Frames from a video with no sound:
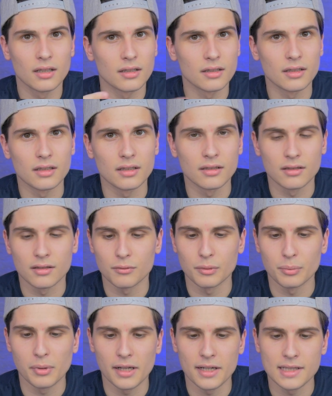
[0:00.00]
then
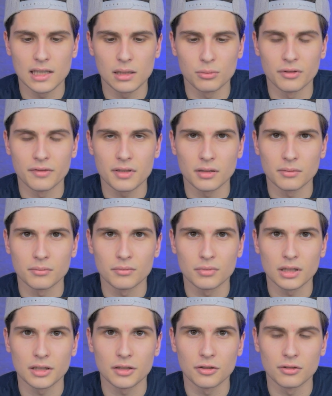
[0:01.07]
replace them with some
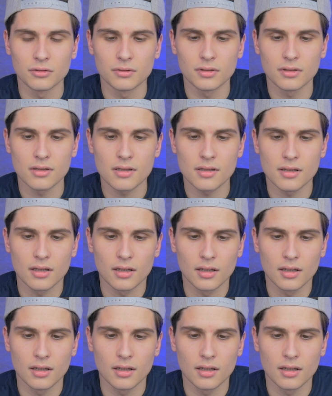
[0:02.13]
brand new ones.